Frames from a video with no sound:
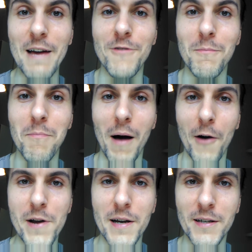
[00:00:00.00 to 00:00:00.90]
If a
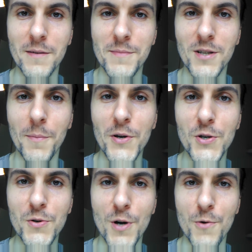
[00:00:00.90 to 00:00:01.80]
barrier comes up,
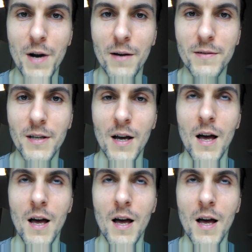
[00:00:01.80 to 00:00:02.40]
you go round.